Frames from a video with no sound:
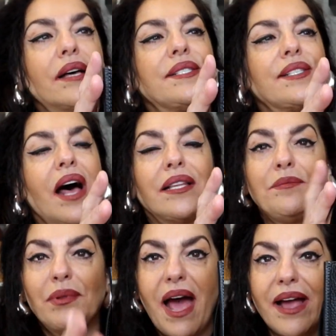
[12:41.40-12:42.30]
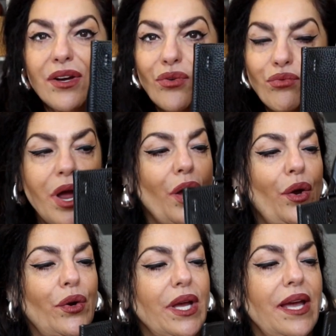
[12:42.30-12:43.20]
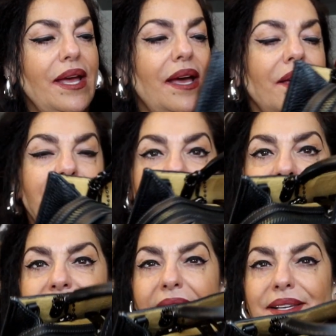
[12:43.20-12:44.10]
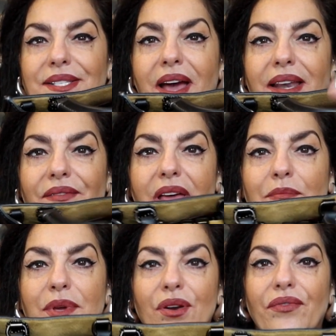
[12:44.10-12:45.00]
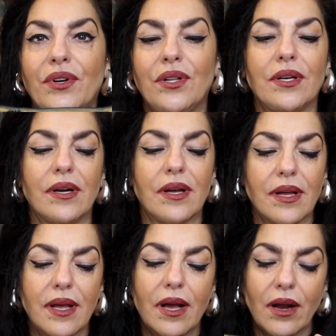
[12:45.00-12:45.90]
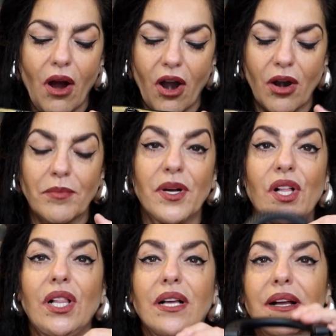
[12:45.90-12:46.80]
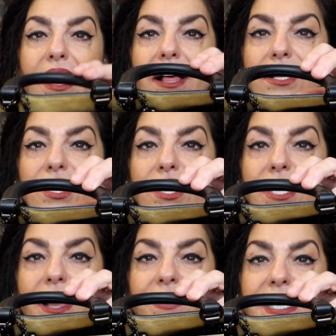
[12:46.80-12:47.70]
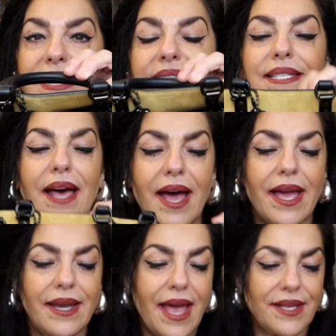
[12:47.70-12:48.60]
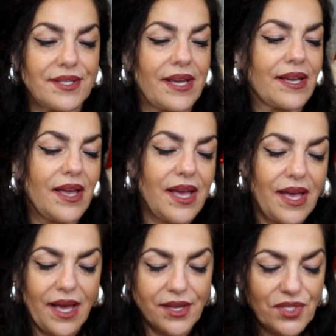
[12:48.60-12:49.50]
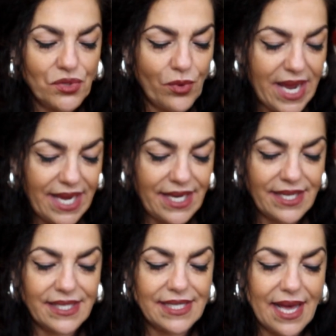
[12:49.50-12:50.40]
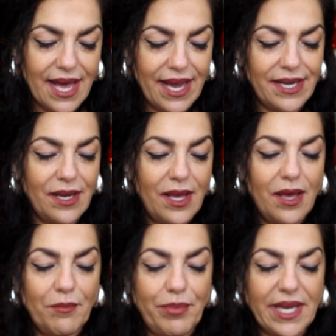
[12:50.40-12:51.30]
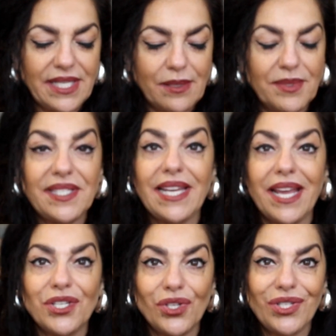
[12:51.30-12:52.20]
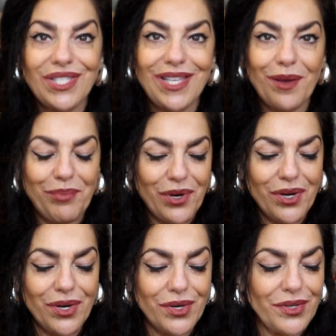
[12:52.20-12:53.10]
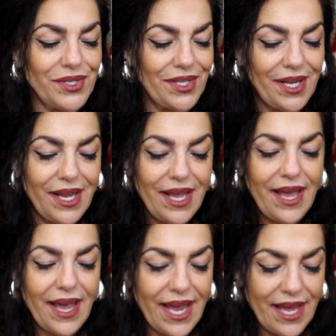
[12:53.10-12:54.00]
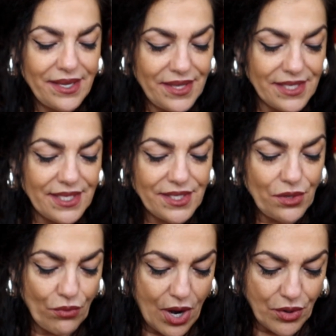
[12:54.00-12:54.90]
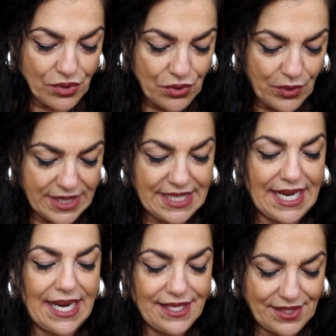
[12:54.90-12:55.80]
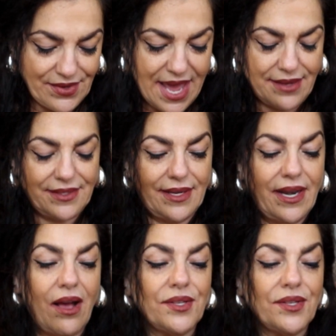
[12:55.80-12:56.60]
a solid black Rogue. The inside is kind of that beautiful caramel color on the inside. It has like a suede inside, big substantial zippers. And this is the Rogue 20. So yes, it